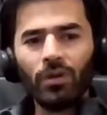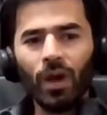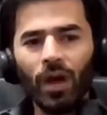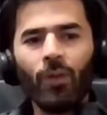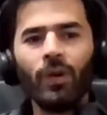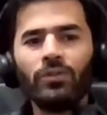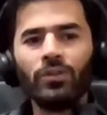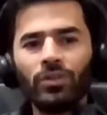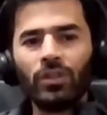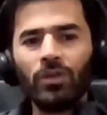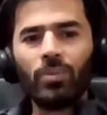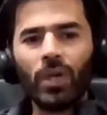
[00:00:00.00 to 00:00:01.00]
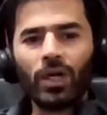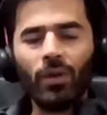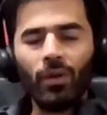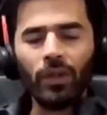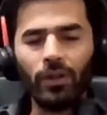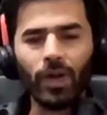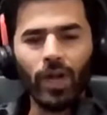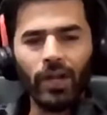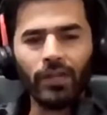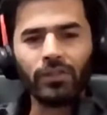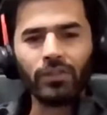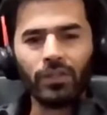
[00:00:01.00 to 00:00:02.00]
I want you to keep that goal in
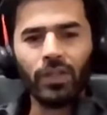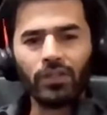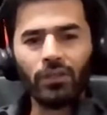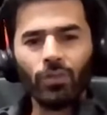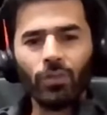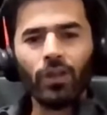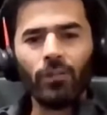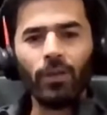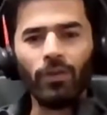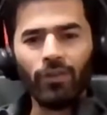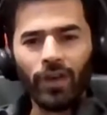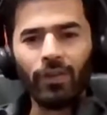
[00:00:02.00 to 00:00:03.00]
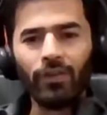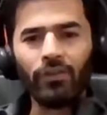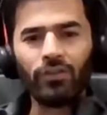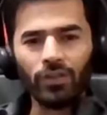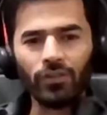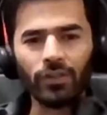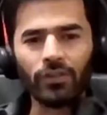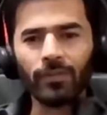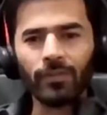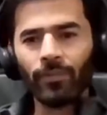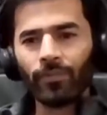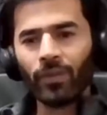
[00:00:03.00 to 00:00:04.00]
mind so that you will be very driven
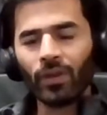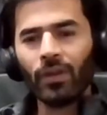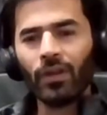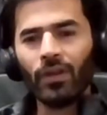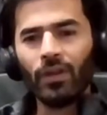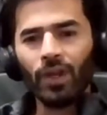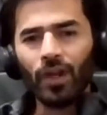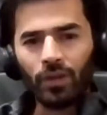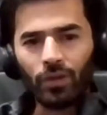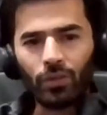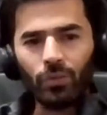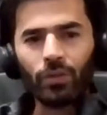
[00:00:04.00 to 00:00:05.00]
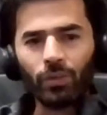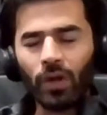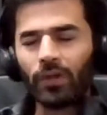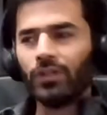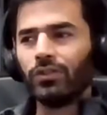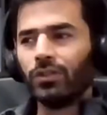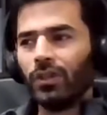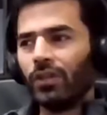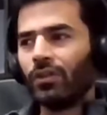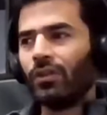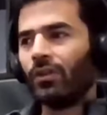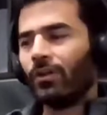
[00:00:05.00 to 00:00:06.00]
and do the work that you
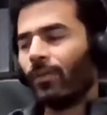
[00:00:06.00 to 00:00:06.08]
need to do.